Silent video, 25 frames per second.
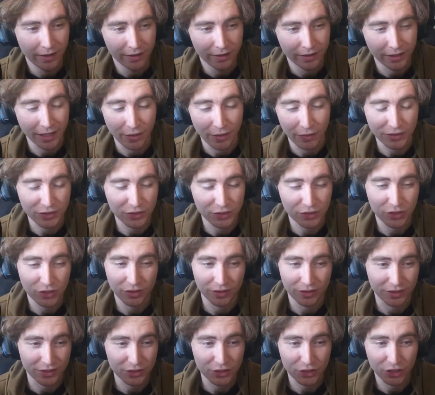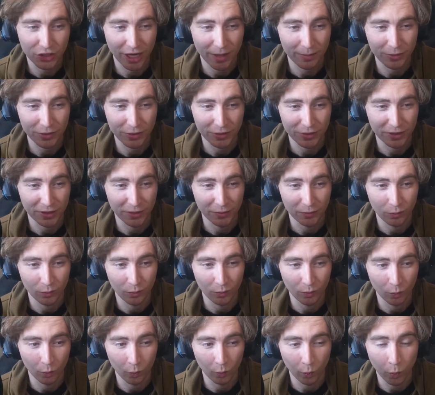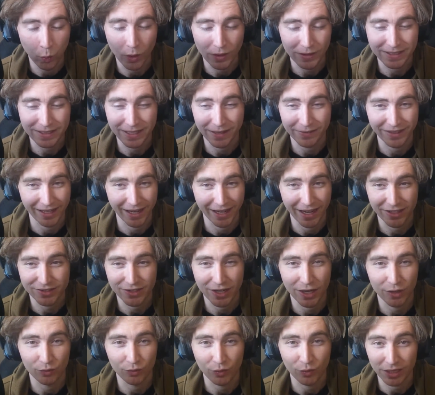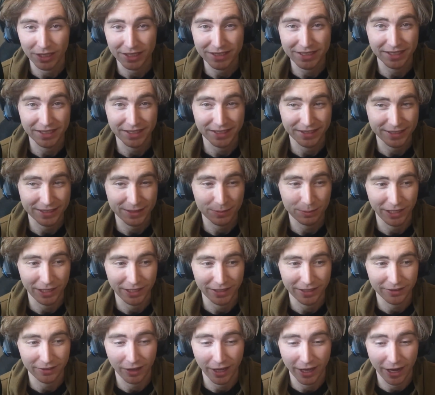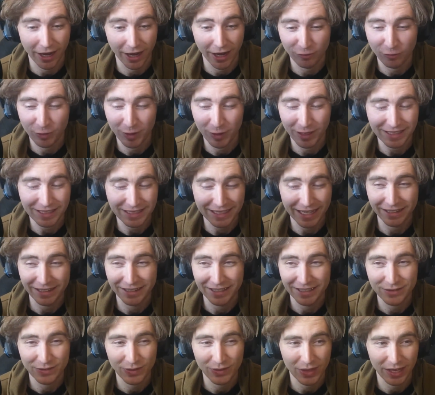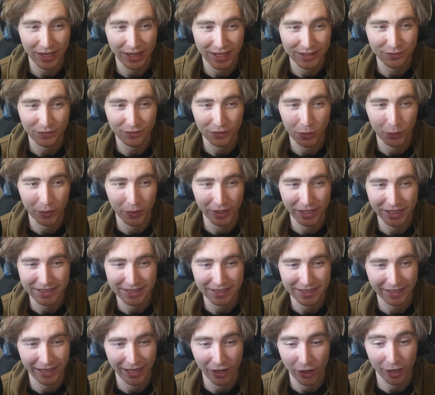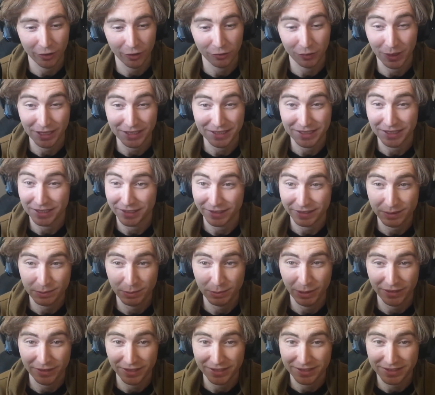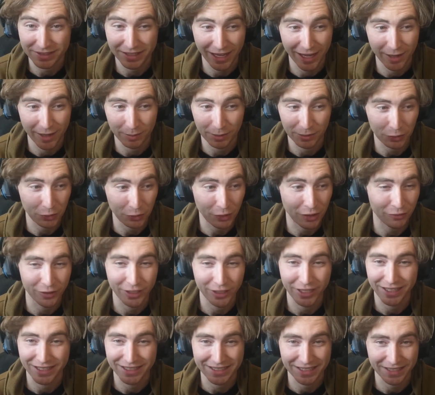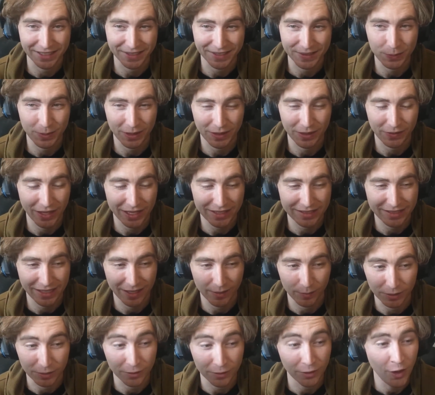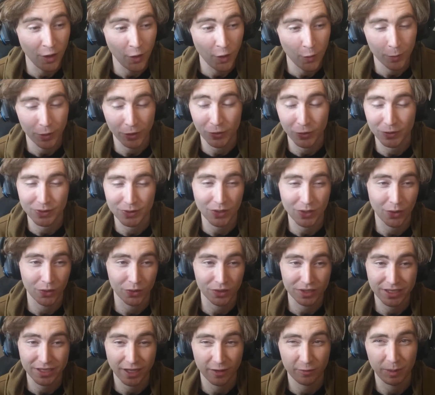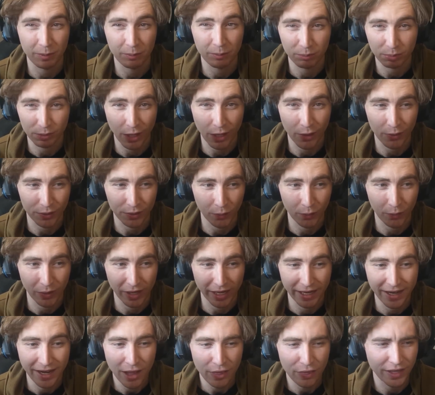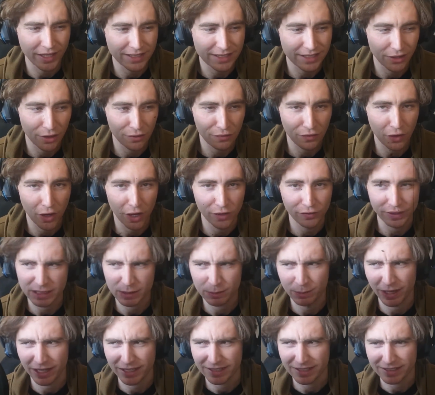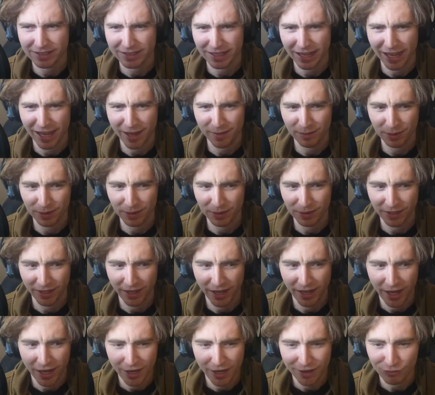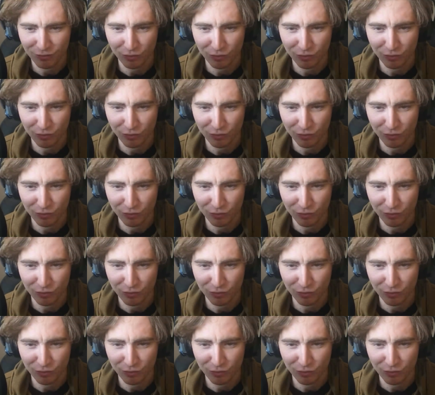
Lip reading: yeah, this chapter was something else. I really didn't expect, like I've been saying this for the last few weeks now, I really didn't expect this to happen, or I really didn't expect that to happen, because honestly I've been blown away. Things that I've expected to happen